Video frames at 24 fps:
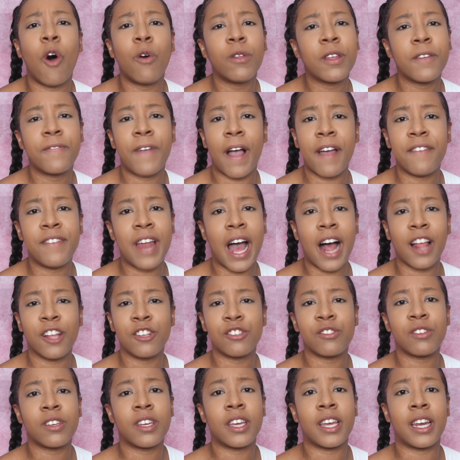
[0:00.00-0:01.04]
only
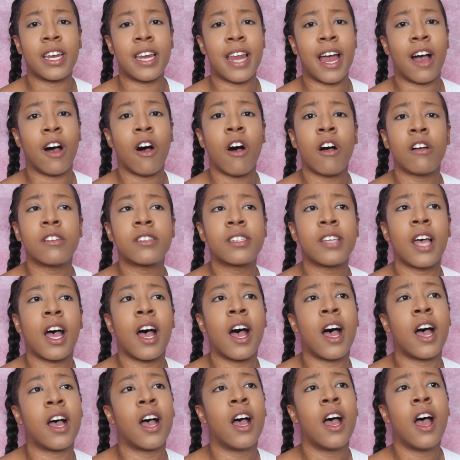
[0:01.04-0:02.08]
$5. You can get it at
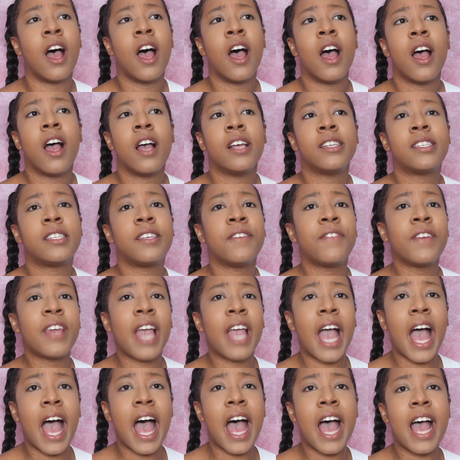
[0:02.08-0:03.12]
Ulta,
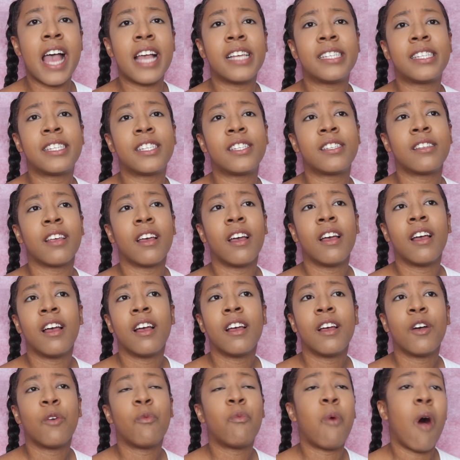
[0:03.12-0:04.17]
CVS,
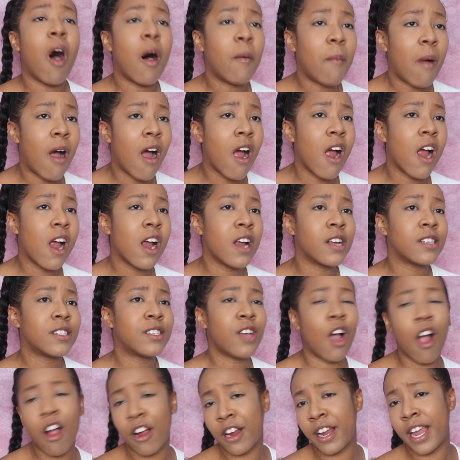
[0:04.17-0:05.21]
Walmart,
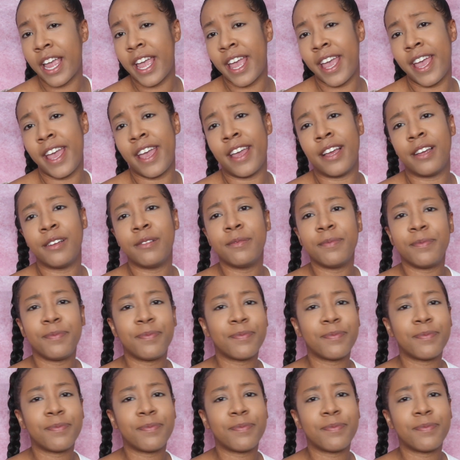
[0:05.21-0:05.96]
Target.